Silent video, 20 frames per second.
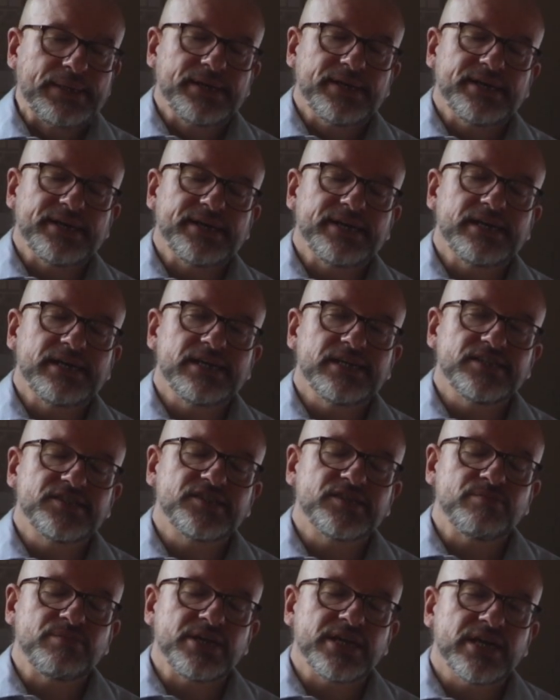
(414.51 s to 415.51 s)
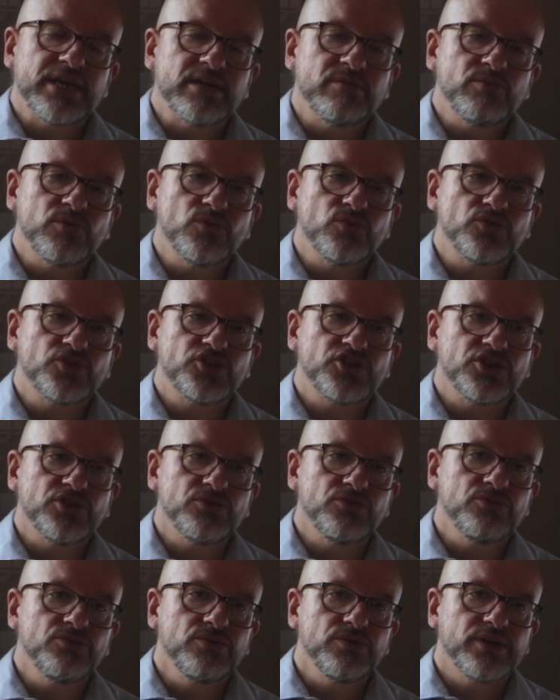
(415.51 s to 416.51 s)
to be able
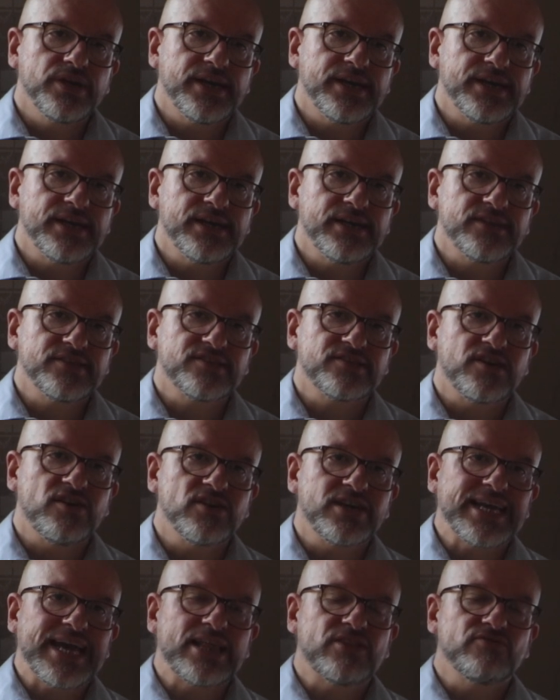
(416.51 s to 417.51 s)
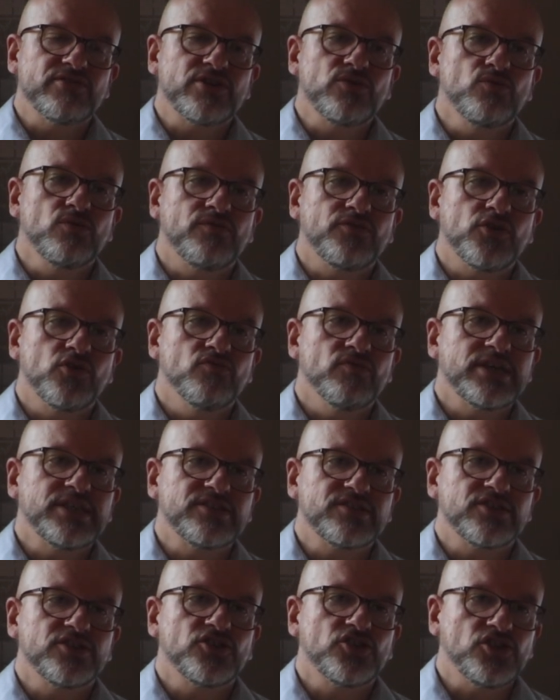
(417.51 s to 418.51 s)
to start gathering all of your
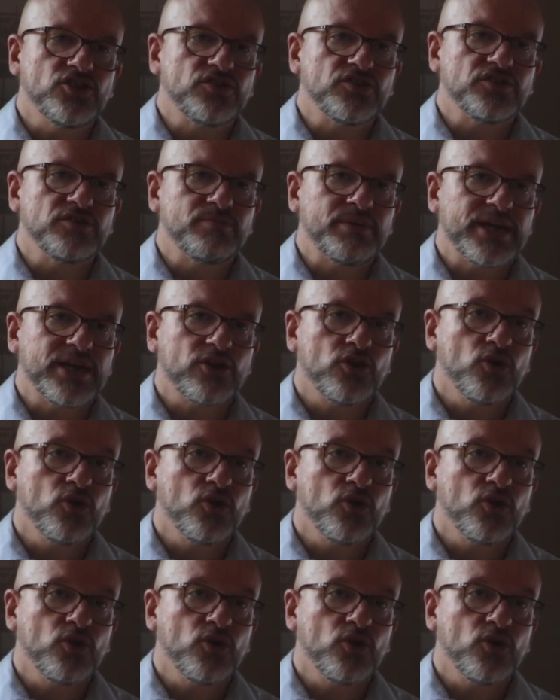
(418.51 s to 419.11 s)
research you do about